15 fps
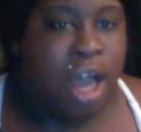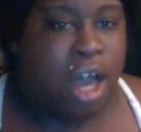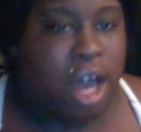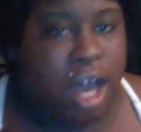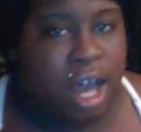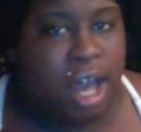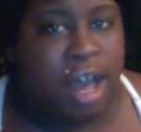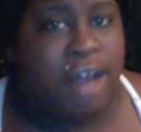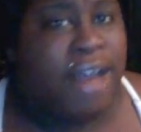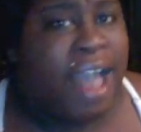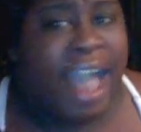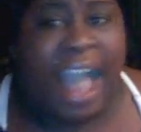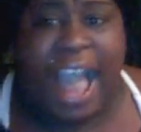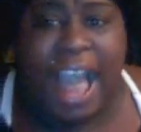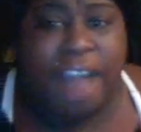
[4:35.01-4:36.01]

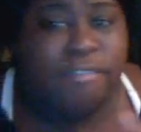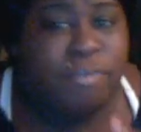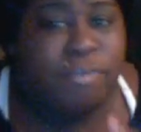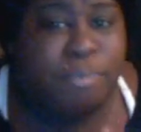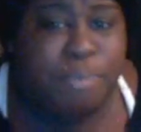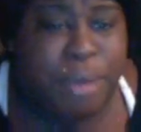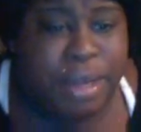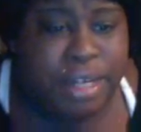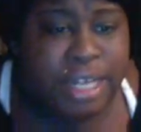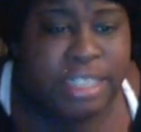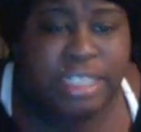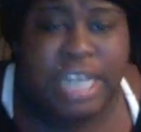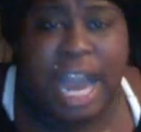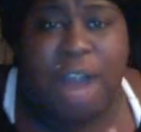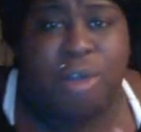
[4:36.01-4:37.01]
I've been in
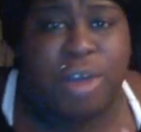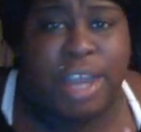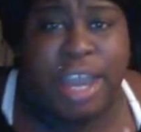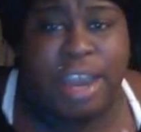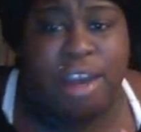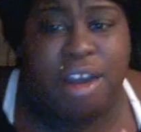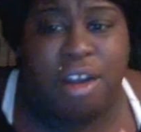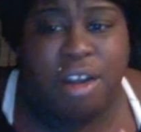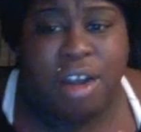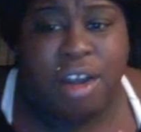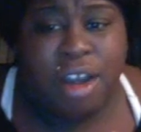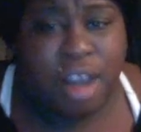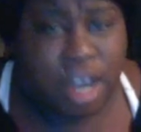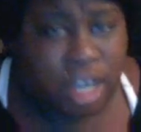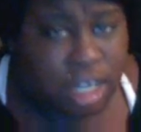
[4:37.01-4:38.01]
child care
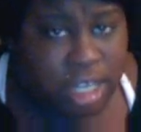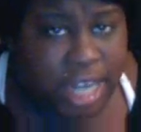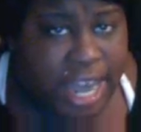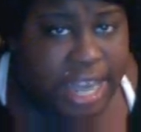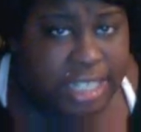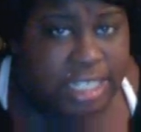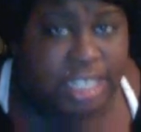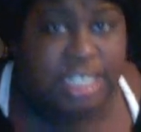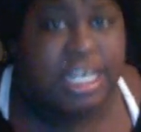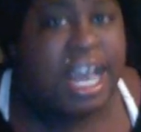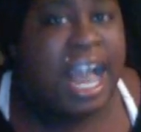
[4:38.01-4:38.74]
classes.